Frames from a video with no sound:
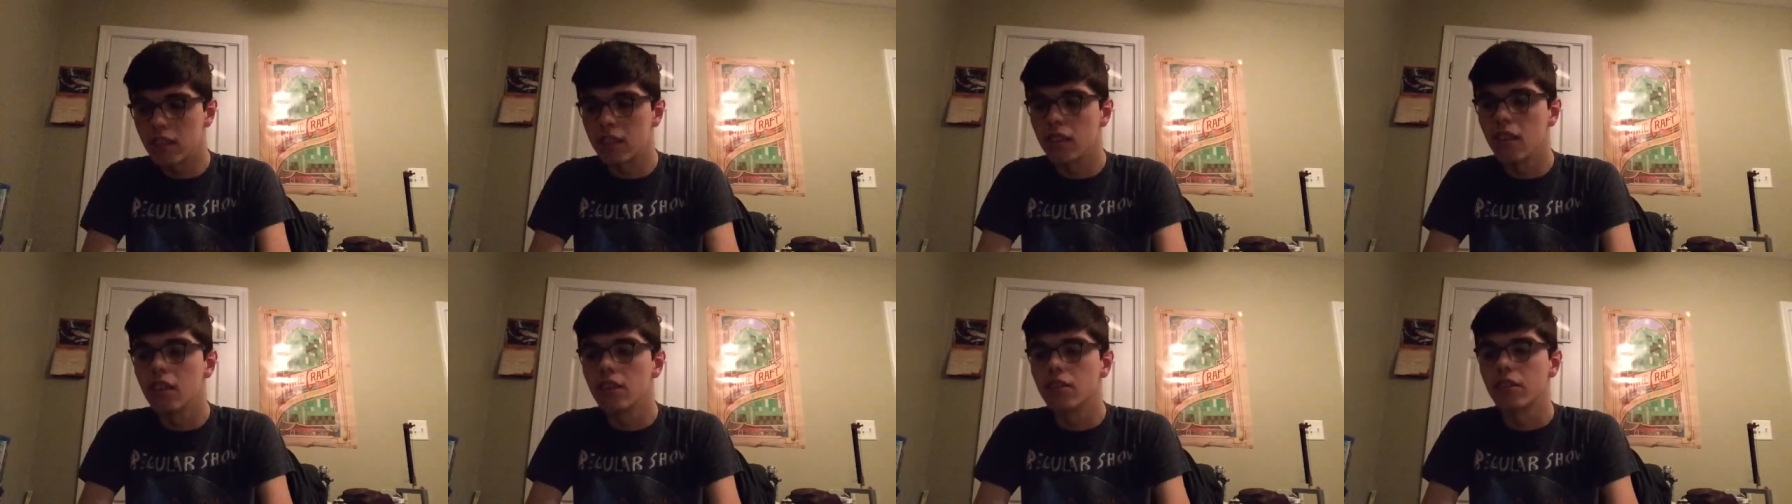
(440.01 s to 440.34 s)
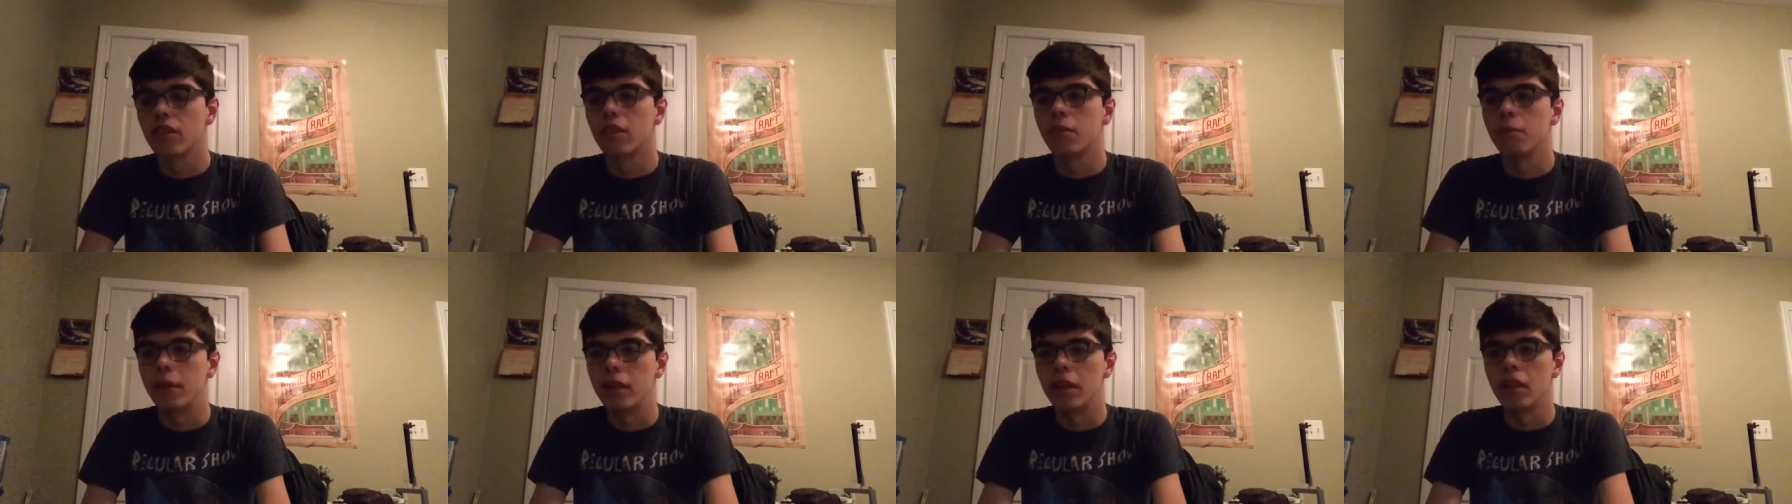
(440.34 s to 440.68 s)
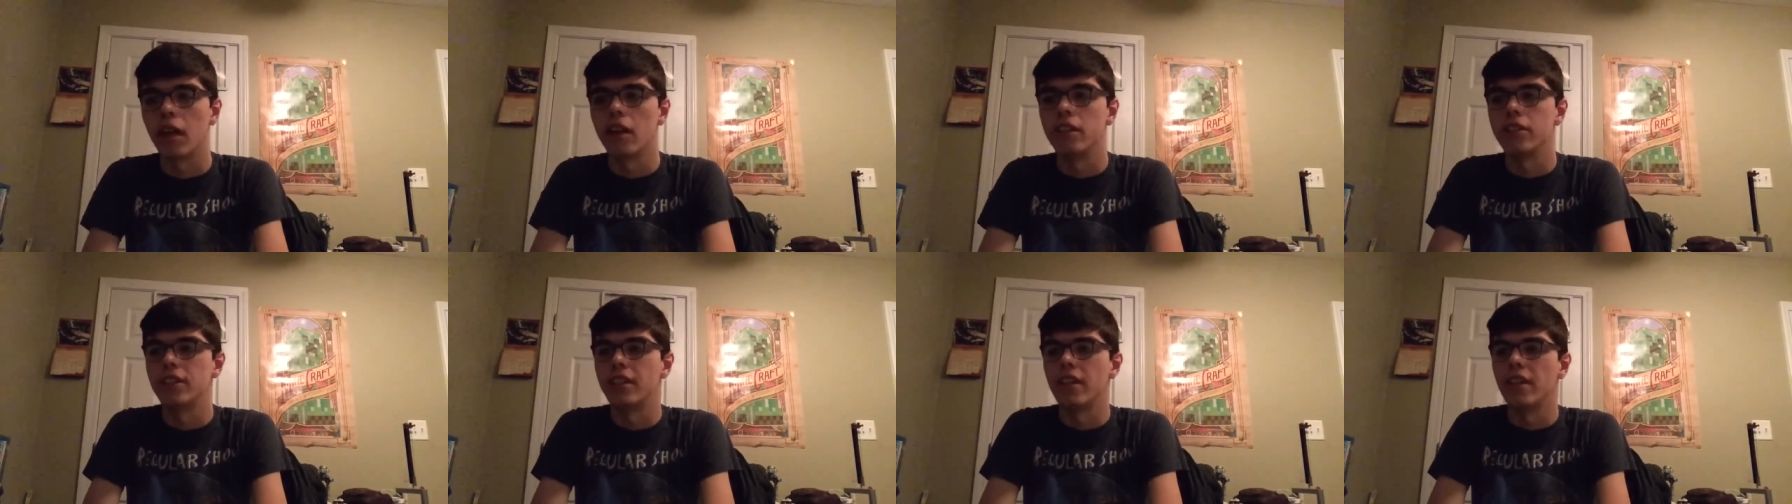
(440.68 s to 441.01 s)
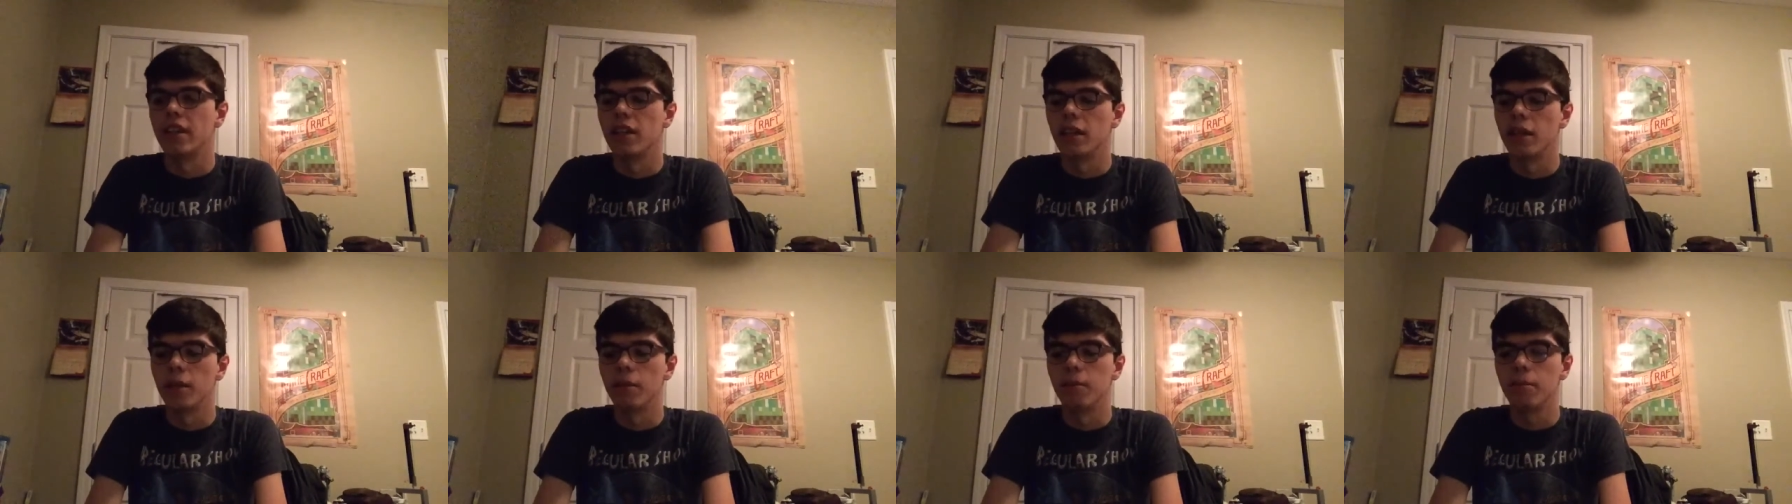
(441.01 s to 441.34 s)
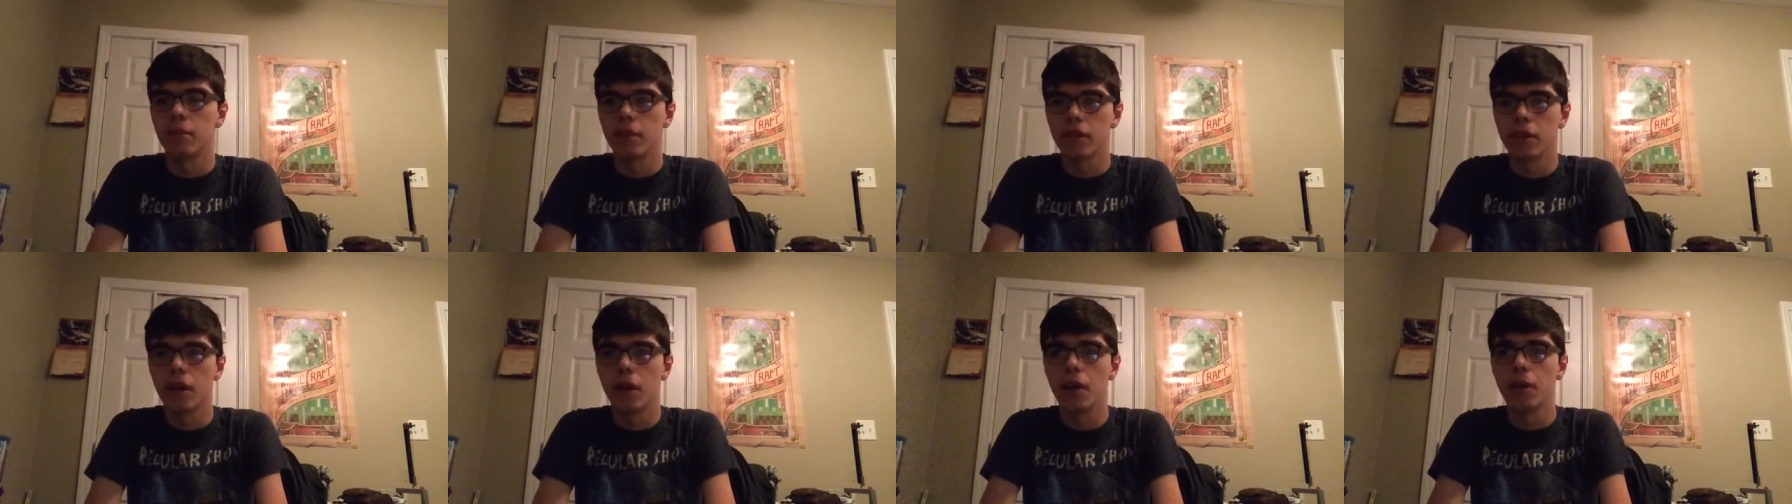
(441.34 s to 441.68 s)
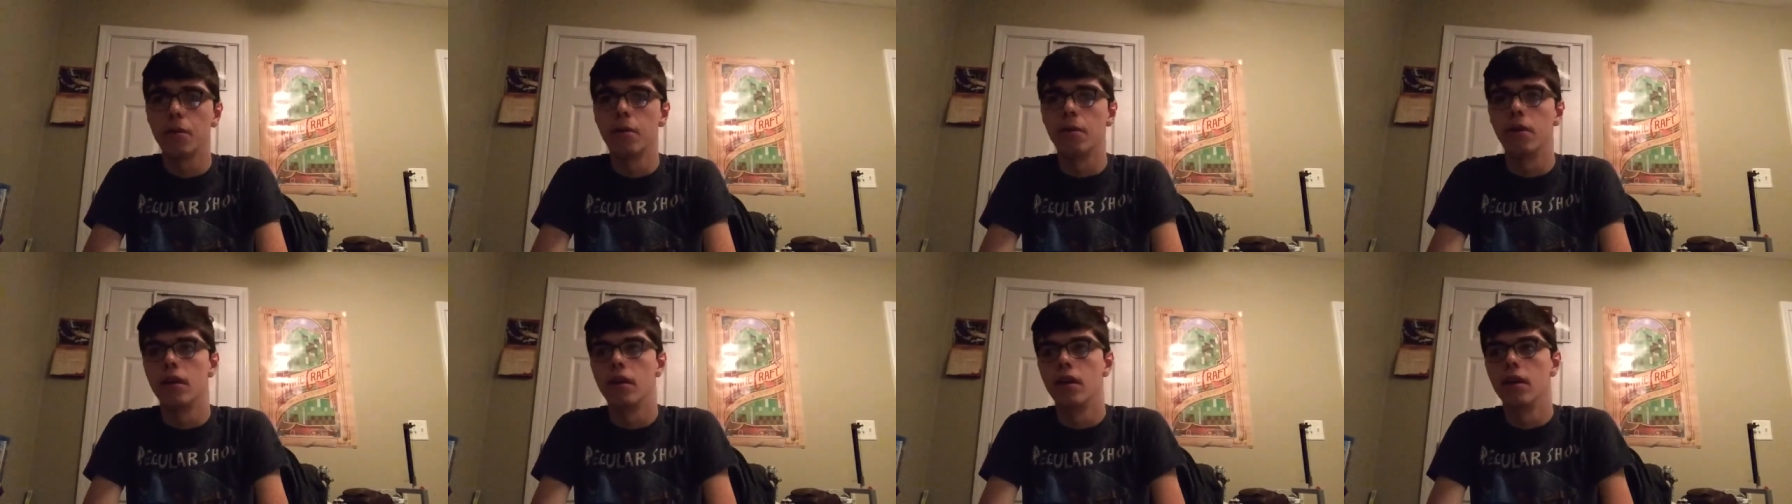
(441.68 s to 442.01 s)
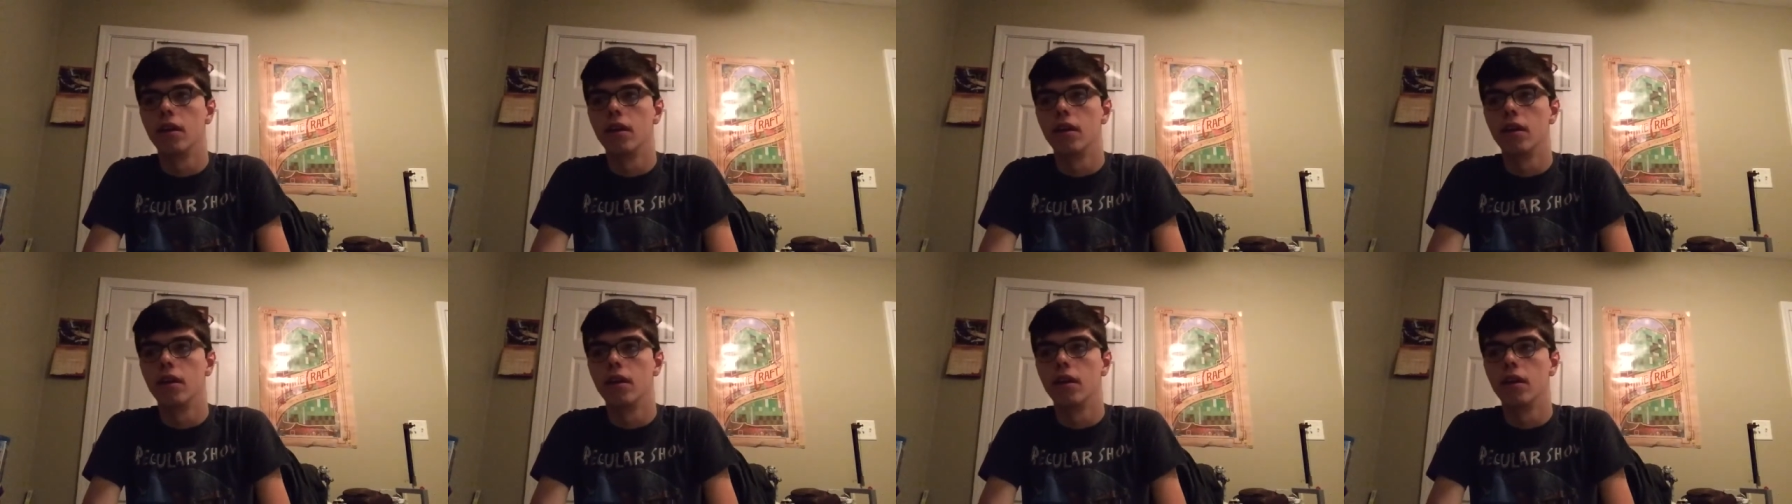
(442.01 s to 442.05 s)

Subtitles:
does look a bit like Jenna, you know.